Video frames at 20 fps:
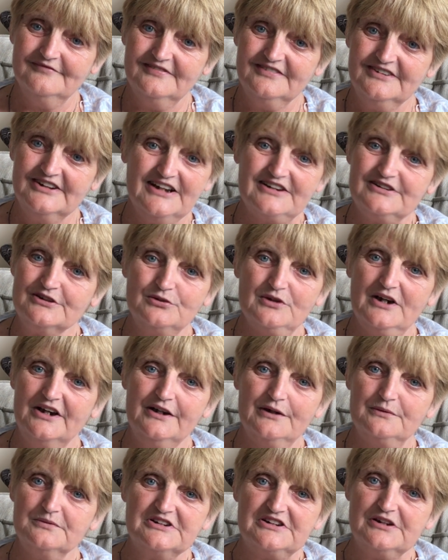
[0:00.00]
That's why
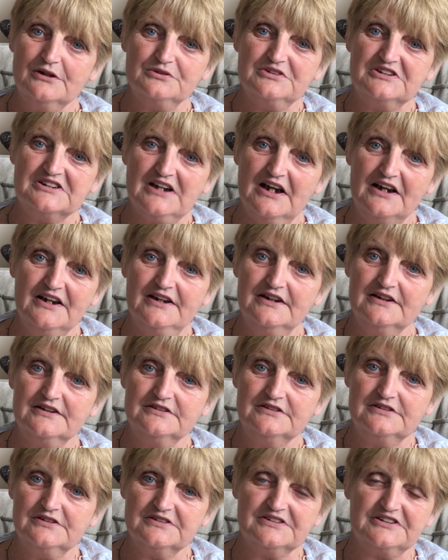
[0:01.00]
it was so
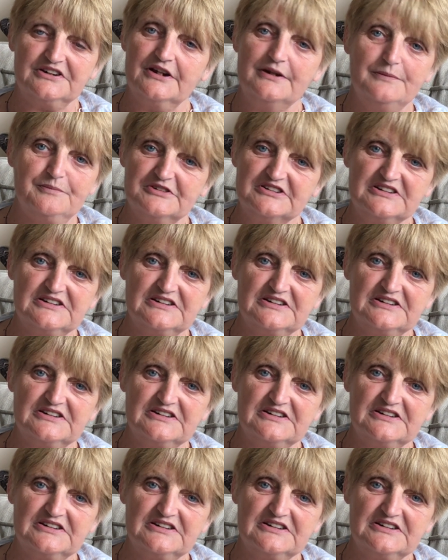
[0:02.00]
silent, to keep it